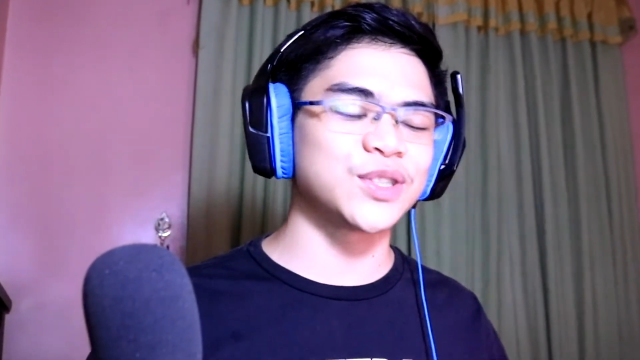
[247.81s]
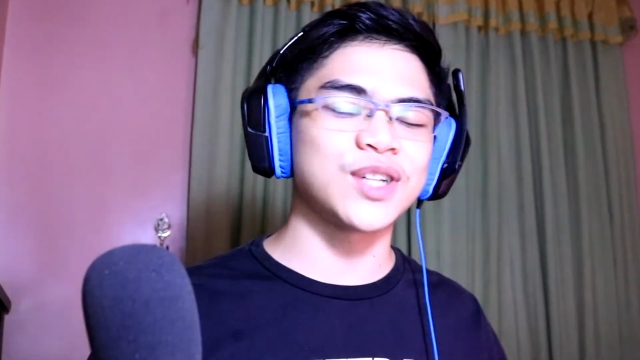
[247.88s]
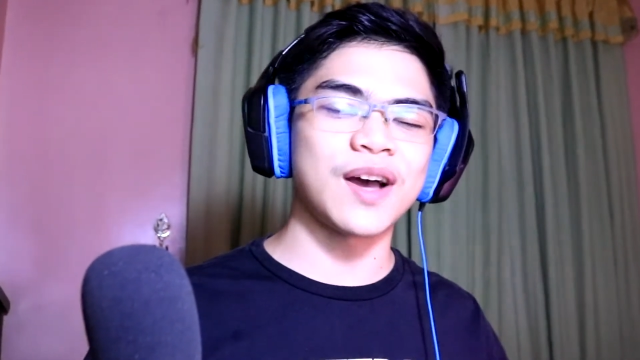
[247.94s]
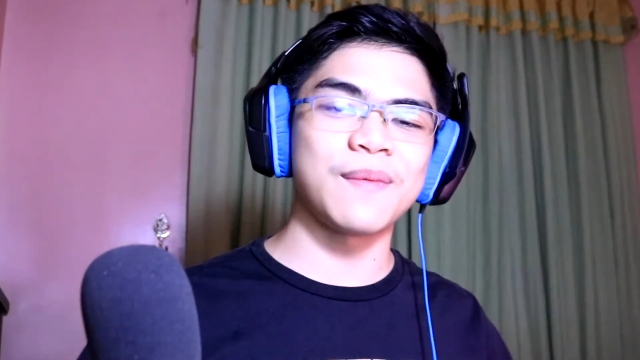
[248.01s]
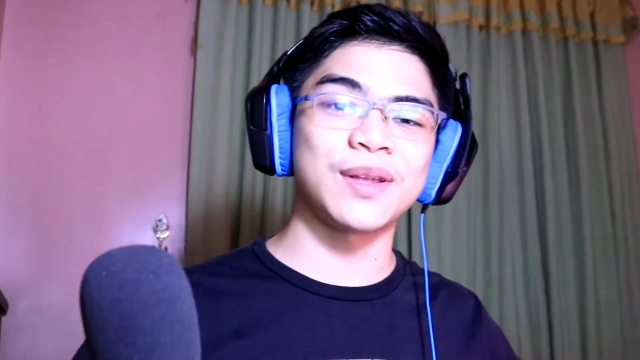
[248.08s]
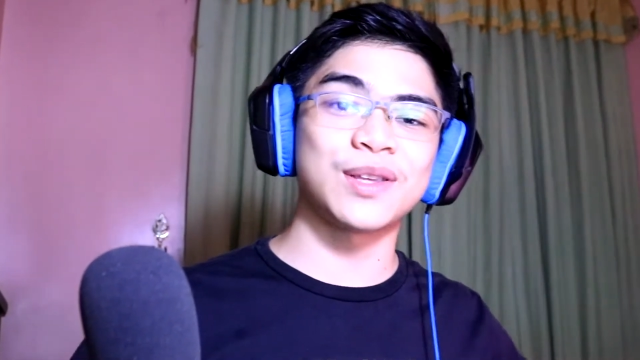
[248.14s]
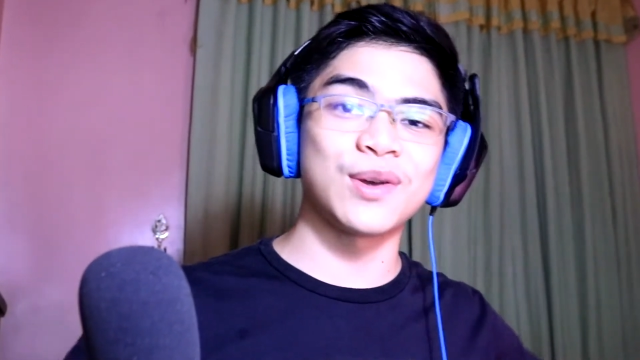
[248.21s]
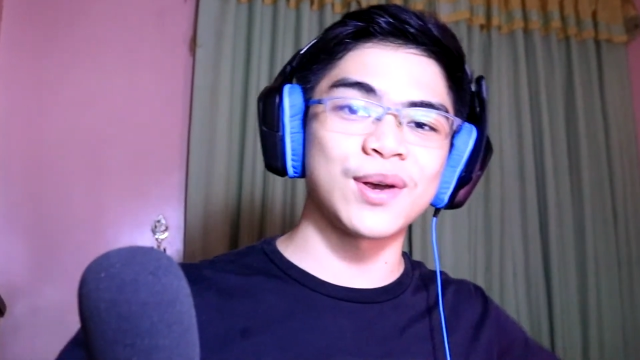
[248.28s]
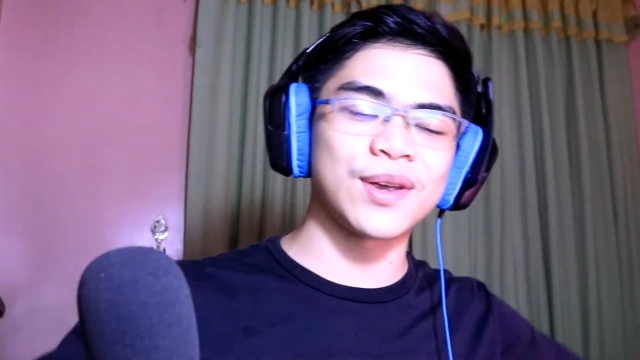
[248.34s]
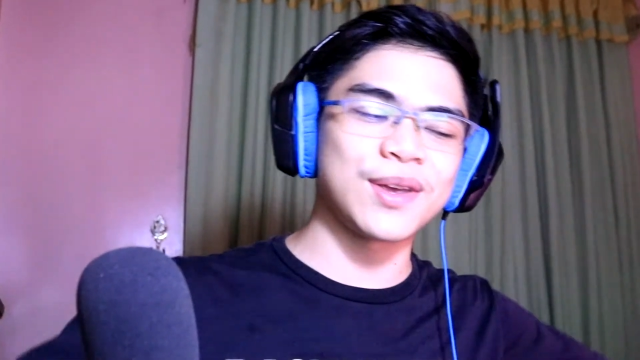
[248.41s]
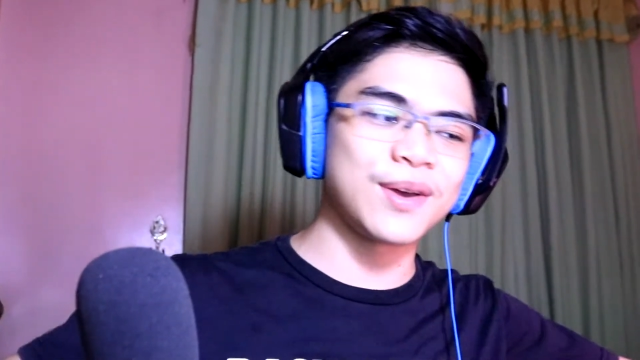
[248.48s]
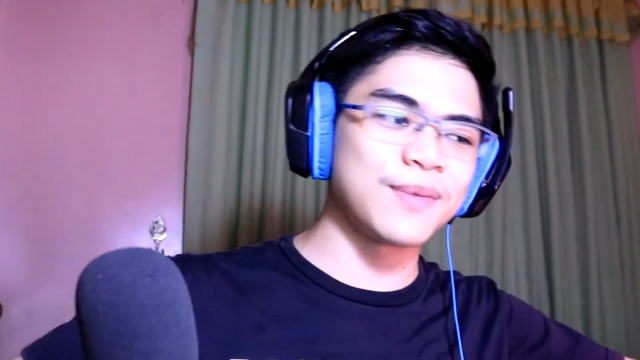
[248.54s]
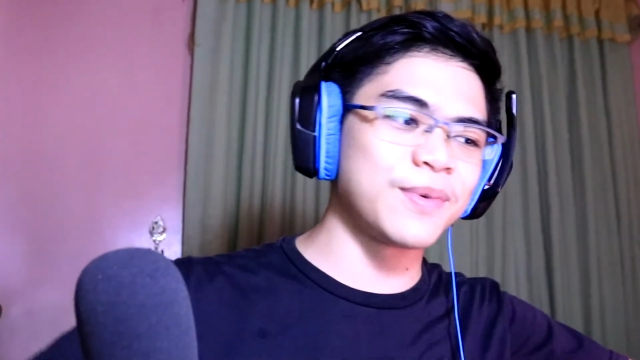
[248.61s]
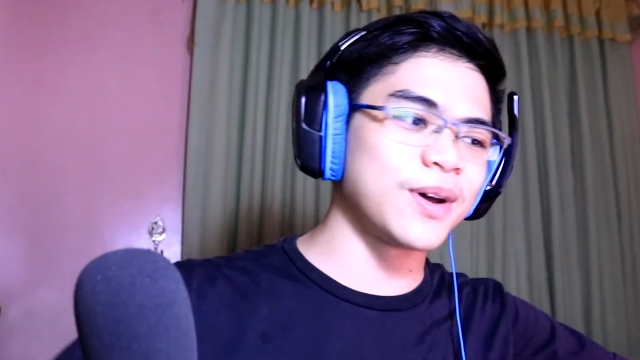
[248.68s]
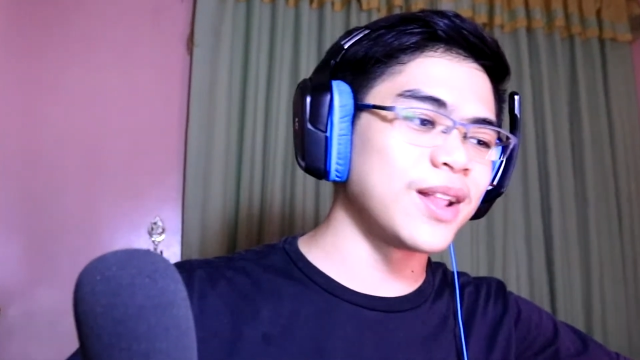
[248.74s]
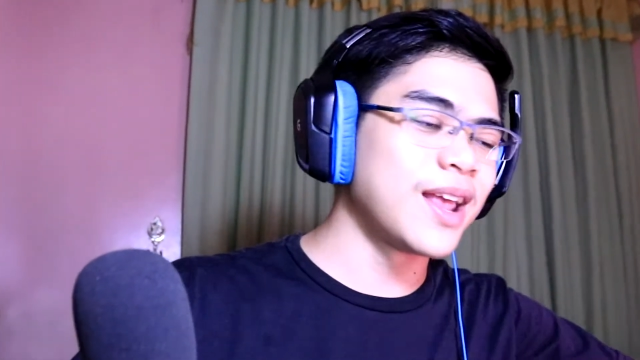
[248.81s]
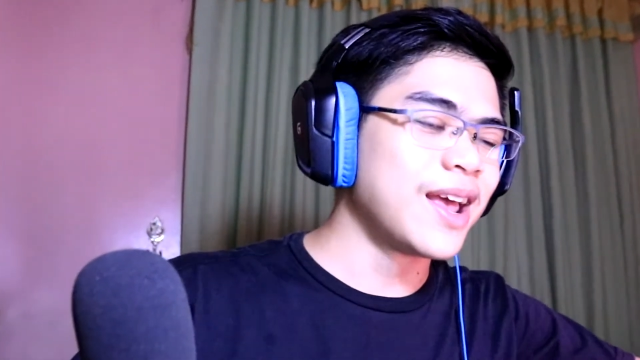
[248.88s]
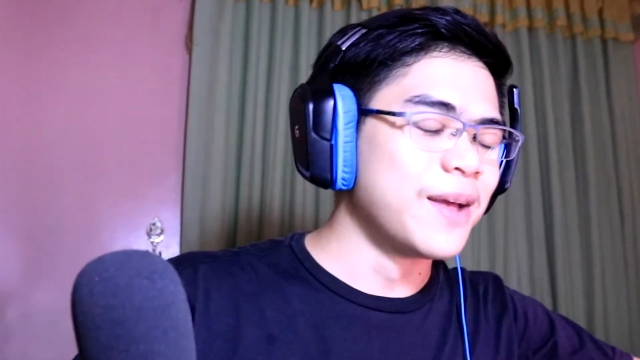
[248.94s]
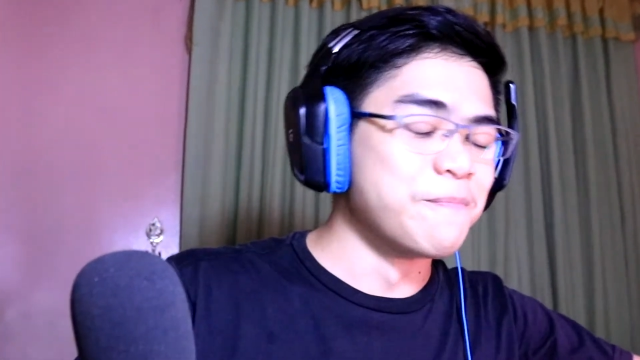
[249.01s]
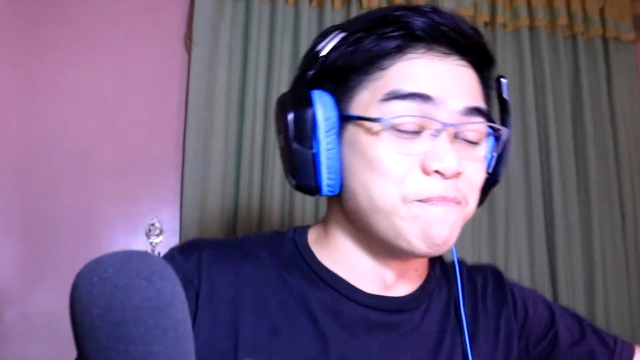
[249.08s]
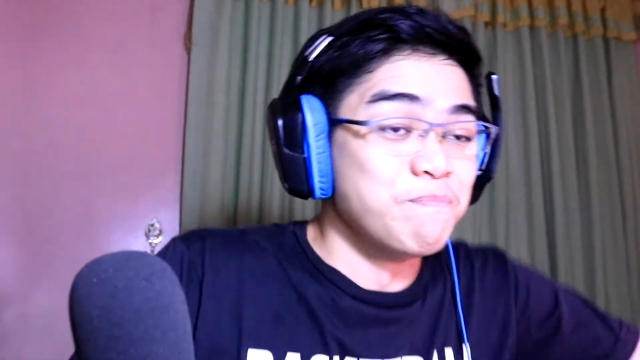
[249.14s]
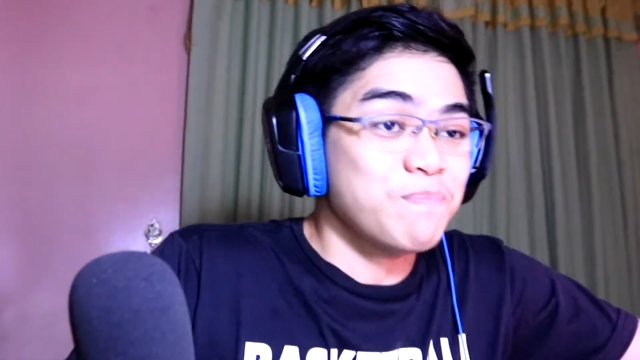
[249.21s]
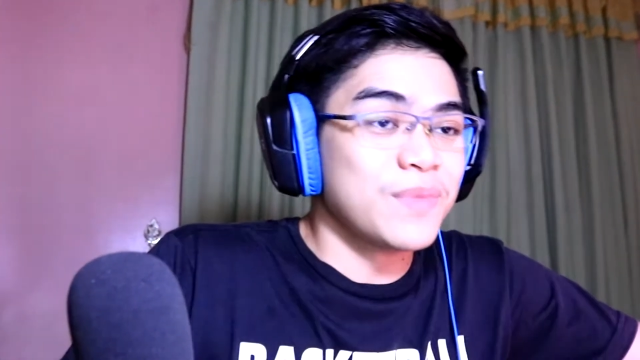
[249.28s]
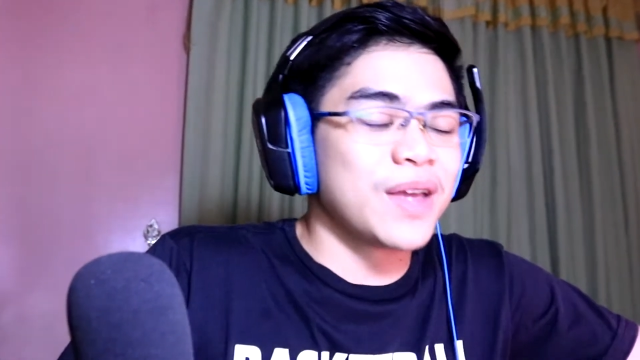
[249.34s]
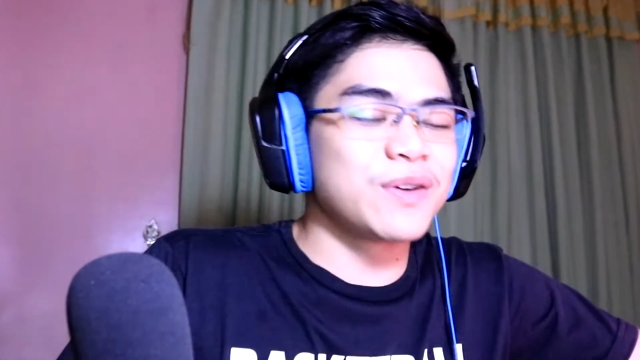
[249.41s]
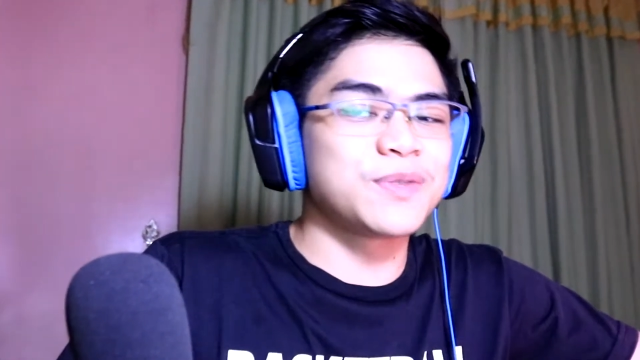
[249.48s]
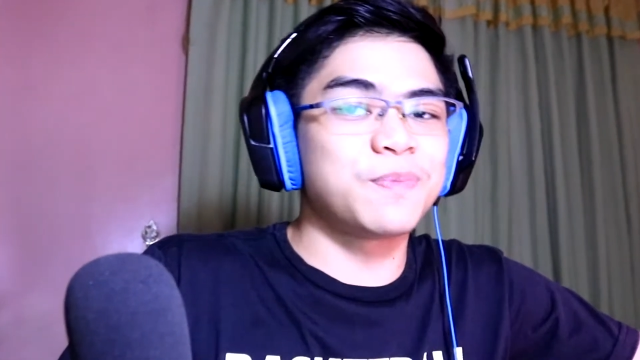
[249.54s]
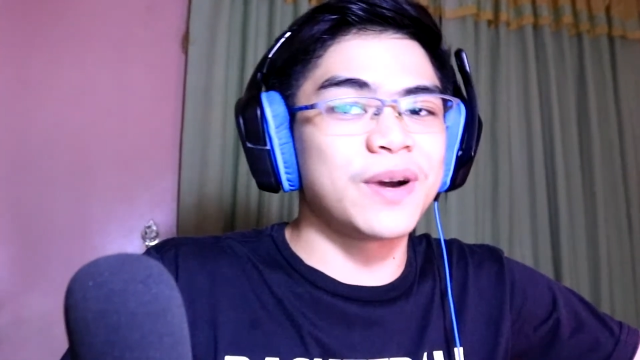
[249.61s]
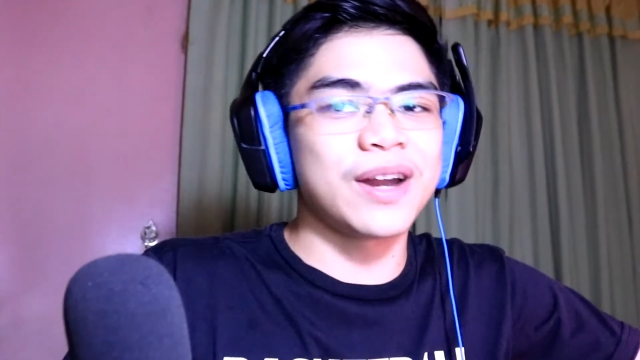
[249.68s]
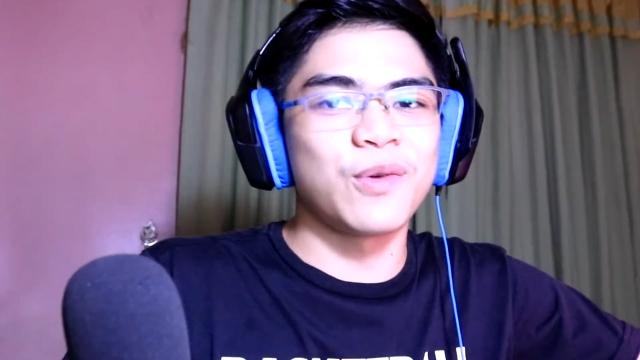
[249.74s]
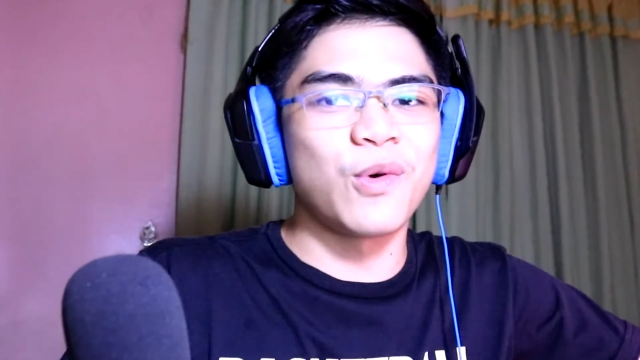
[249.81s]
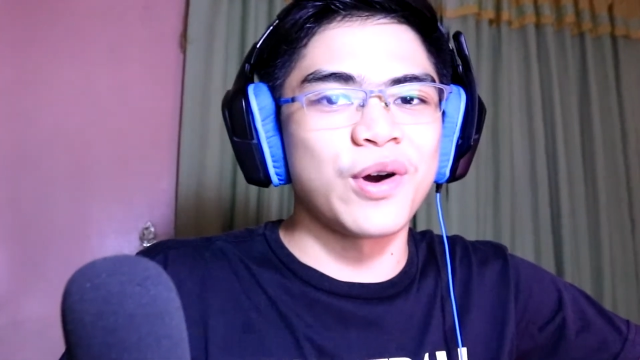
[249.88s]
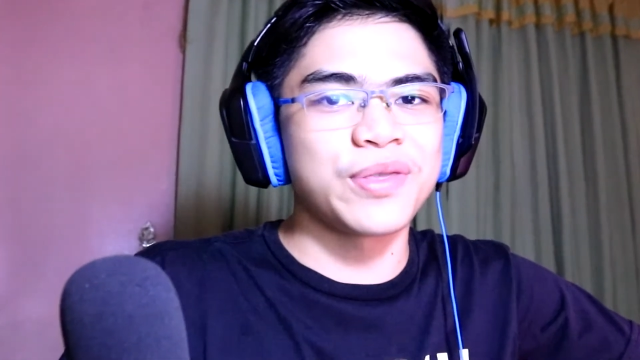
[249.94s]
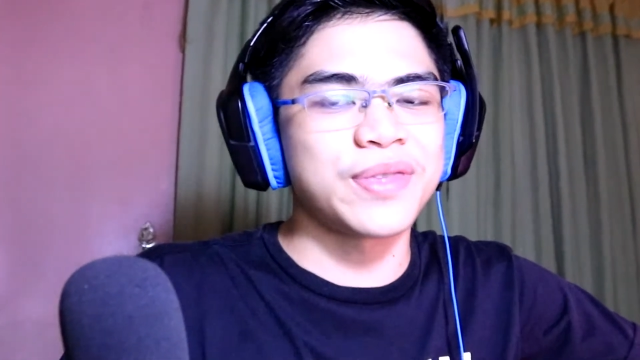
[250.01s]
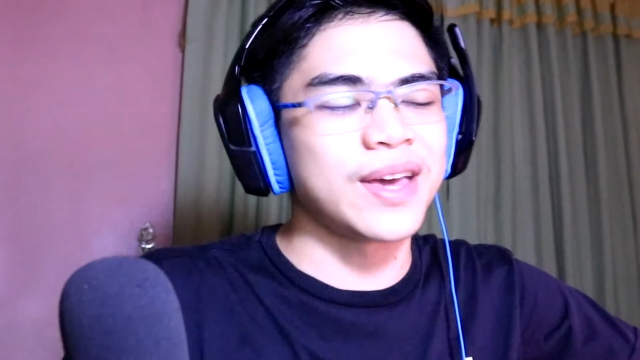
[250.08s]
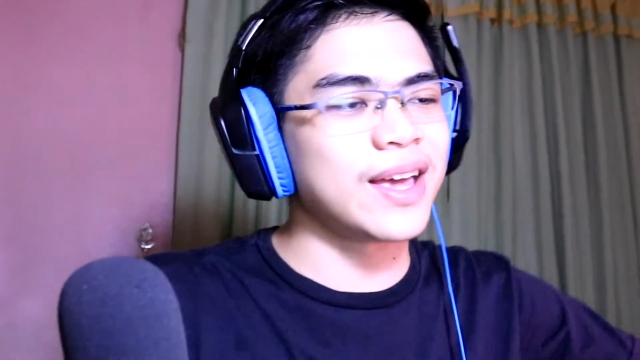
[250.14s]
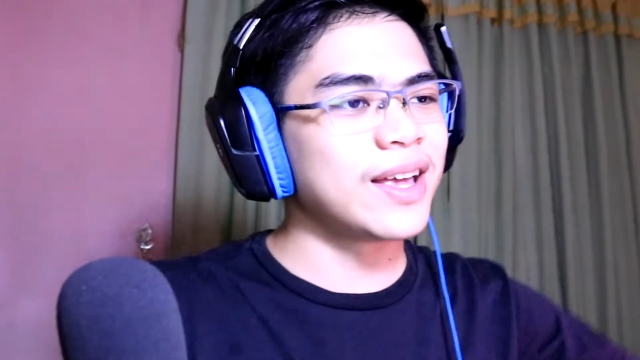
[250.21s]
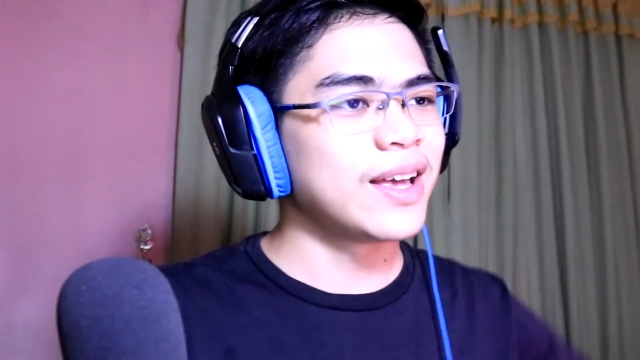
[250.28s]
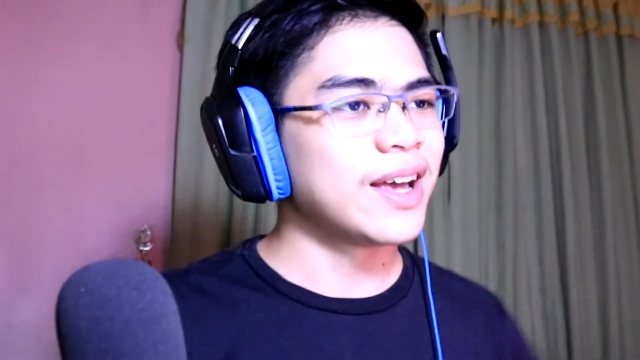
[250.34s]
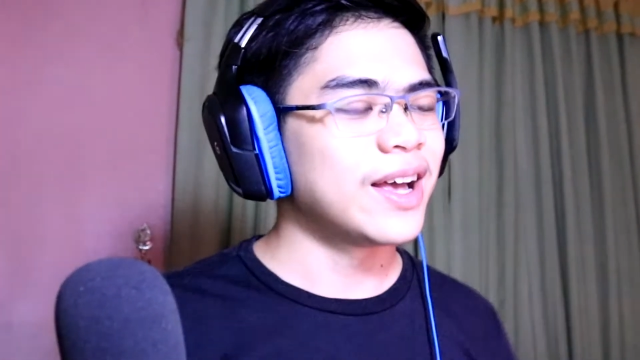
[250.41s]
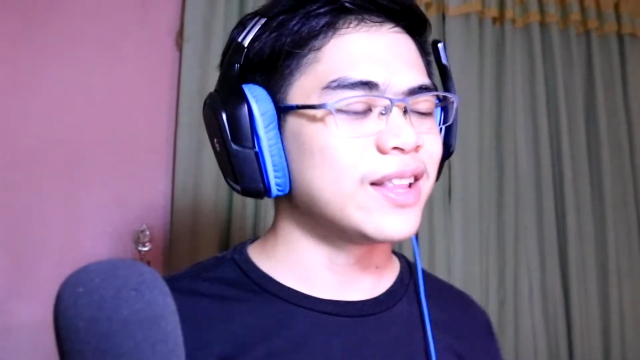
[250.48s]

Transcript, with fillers: time it took you, but it was pretty worth it.